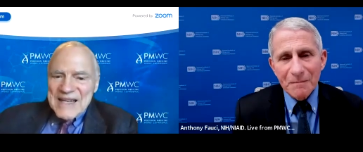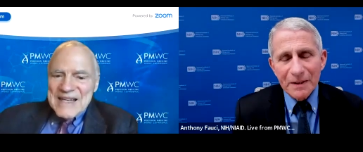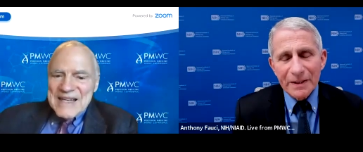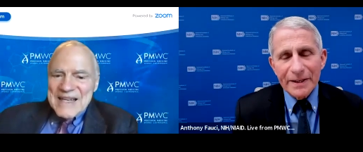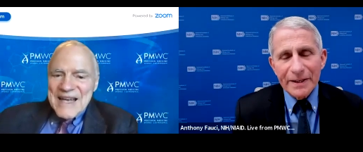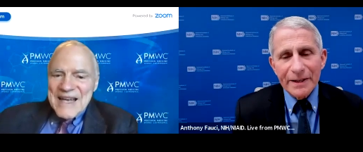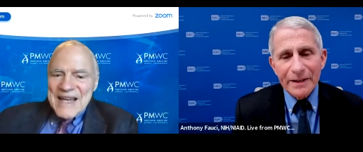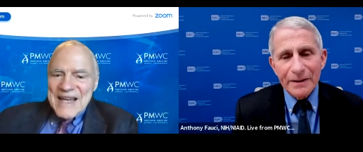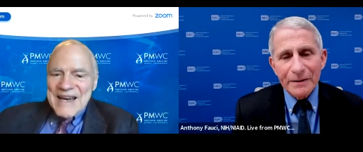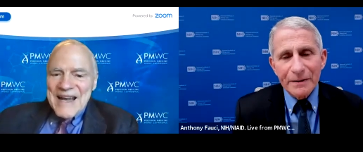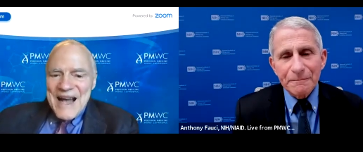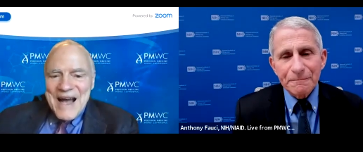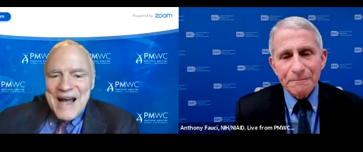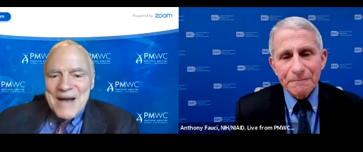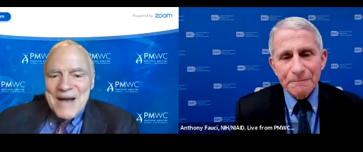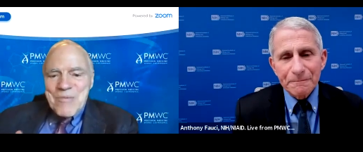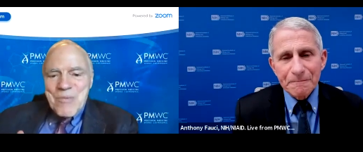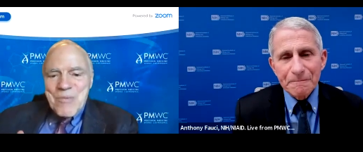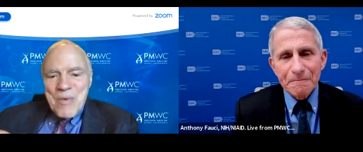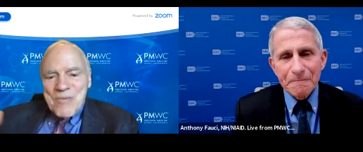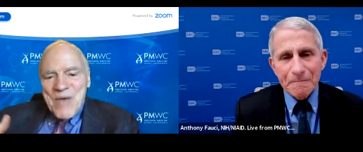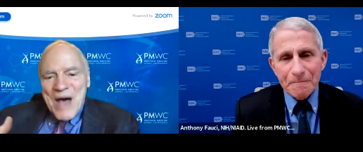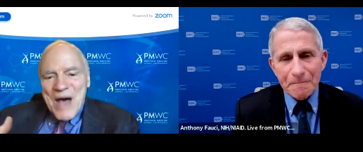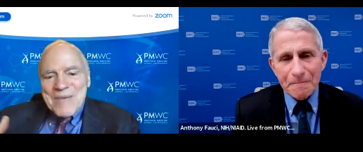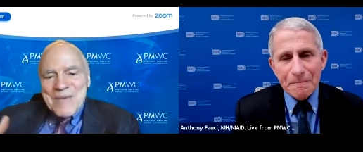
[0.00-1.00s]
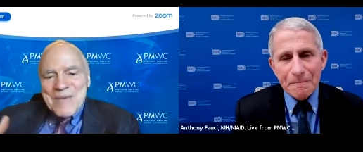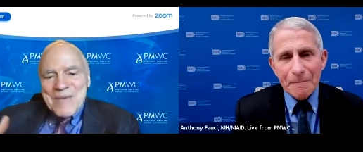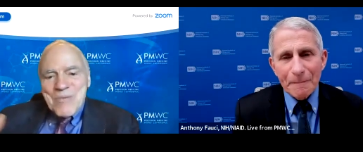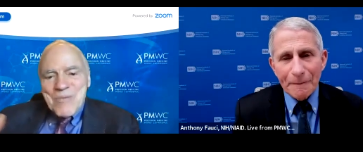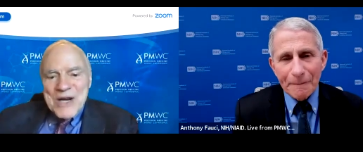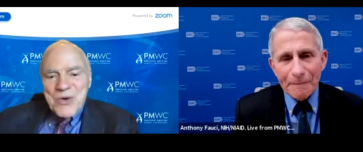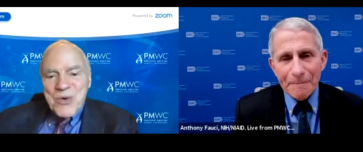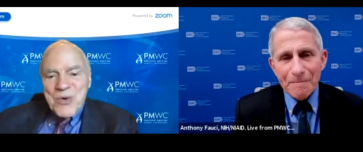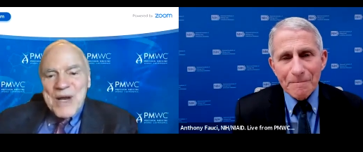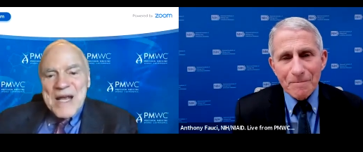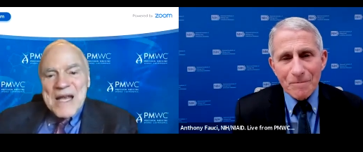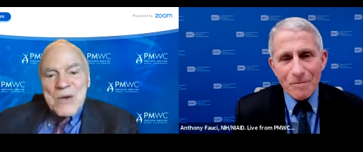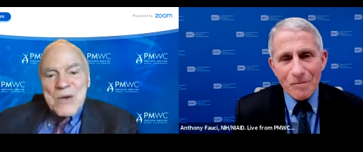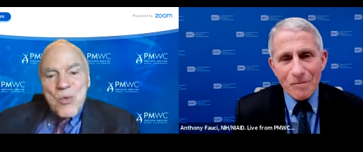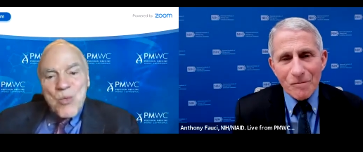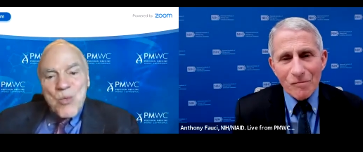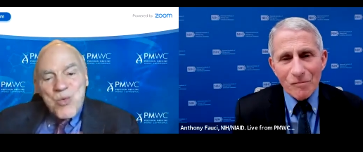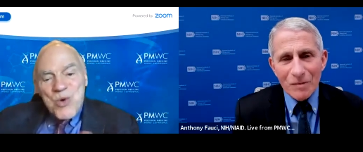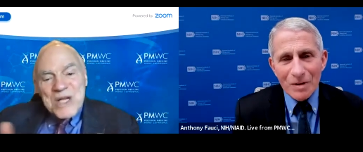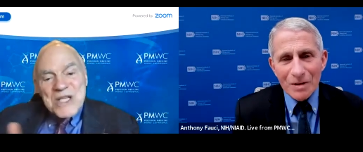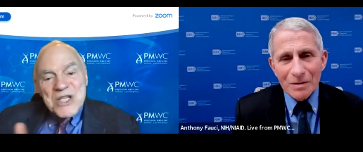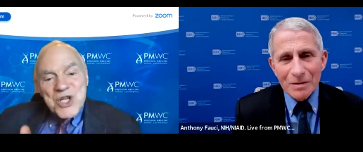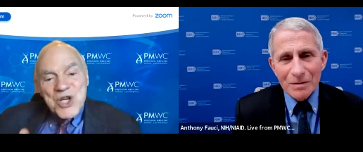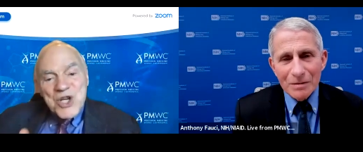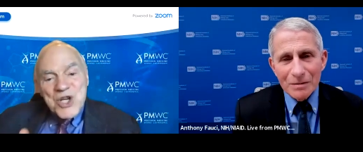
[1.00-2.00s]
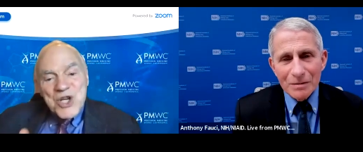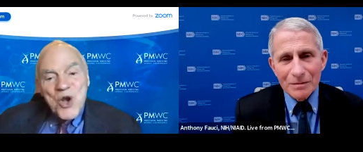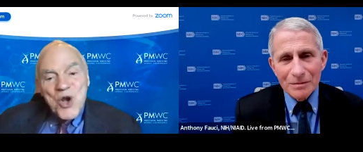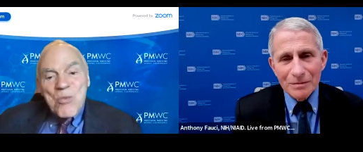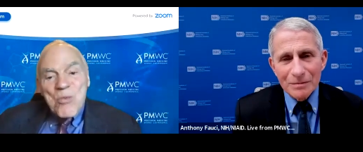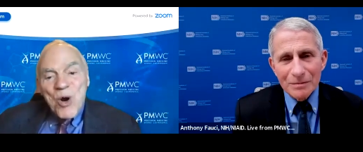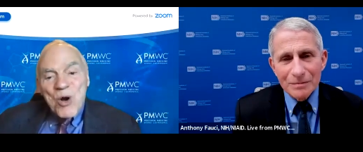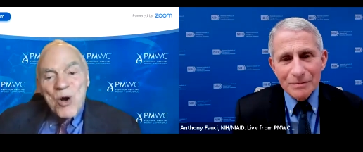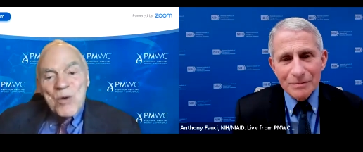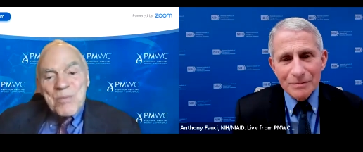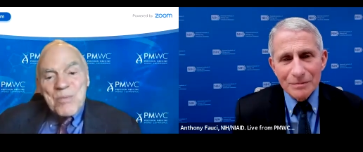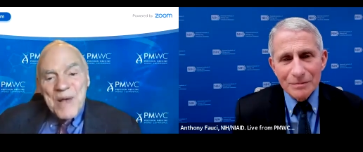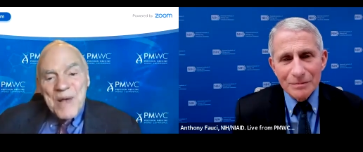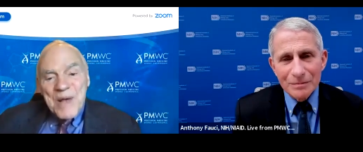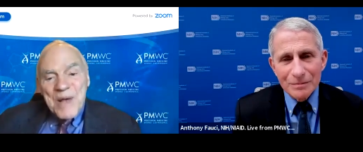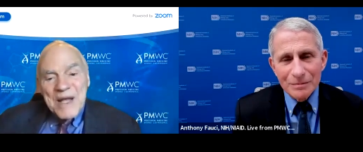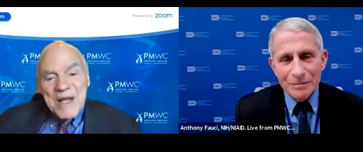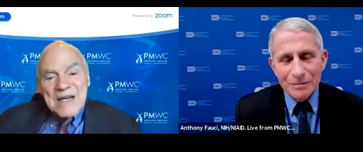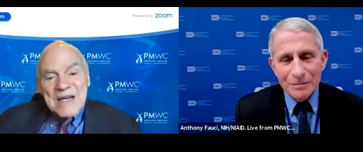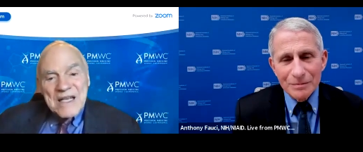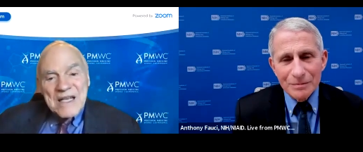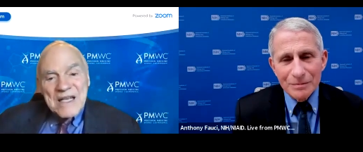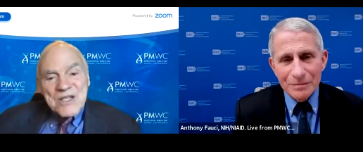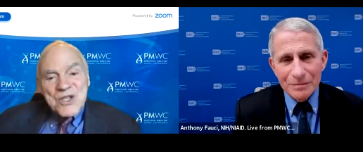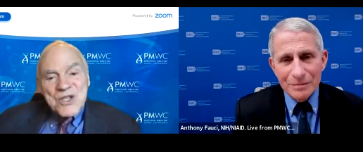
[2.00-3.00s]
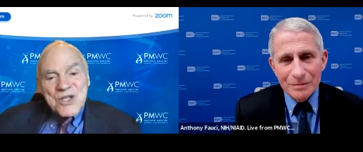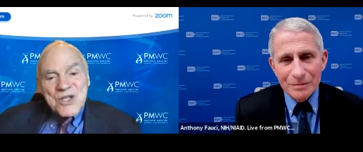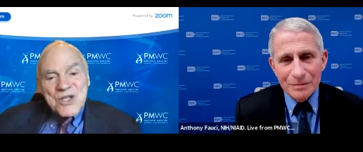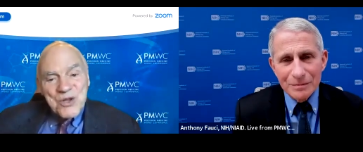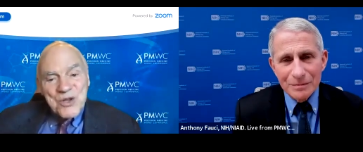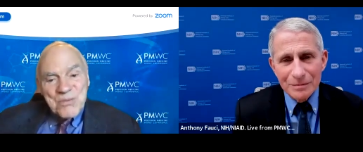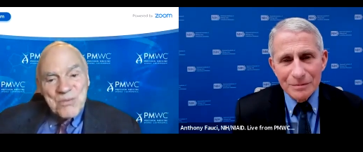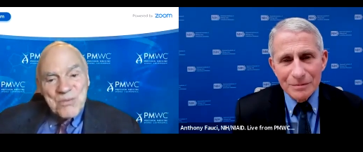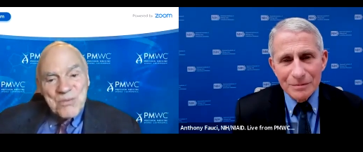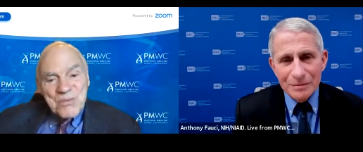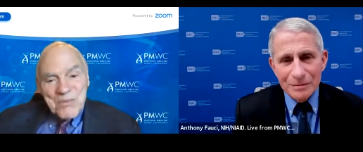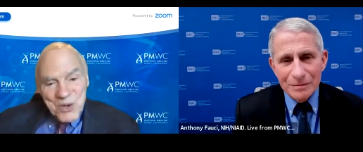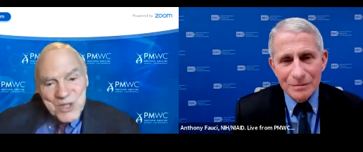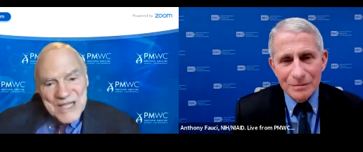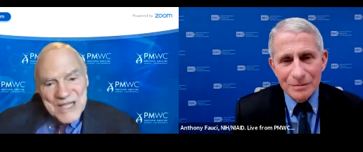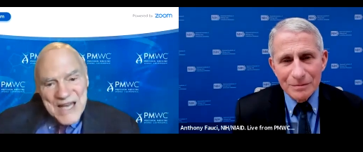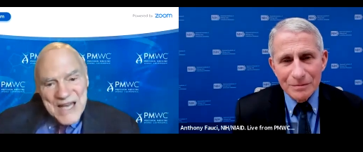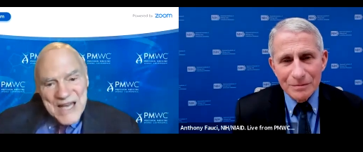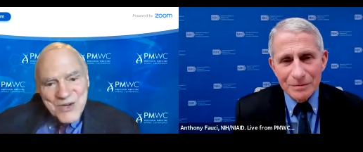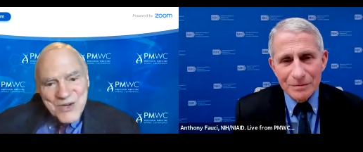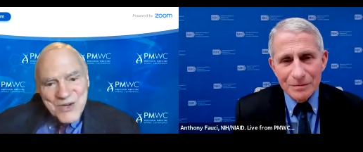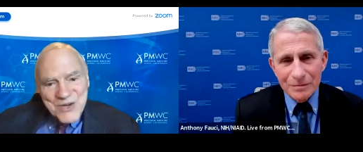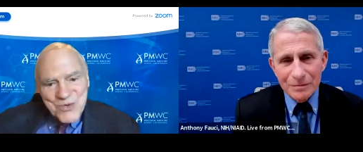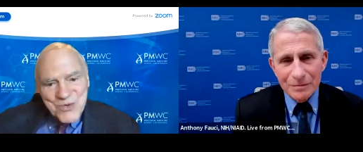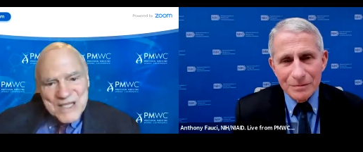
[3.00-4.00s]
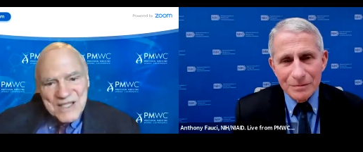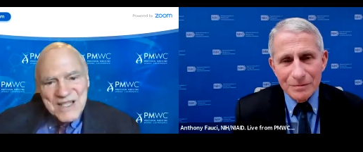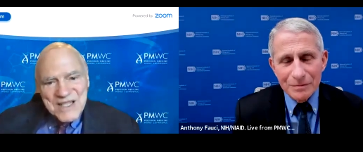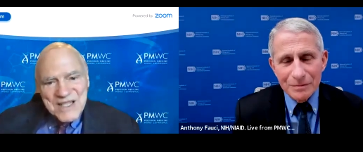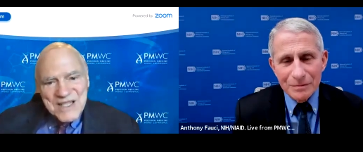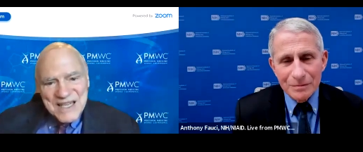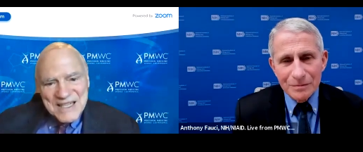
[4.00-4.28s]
Speaker 1: Yeah. And I'm I'm wondering which comorbidities are the most dangerous to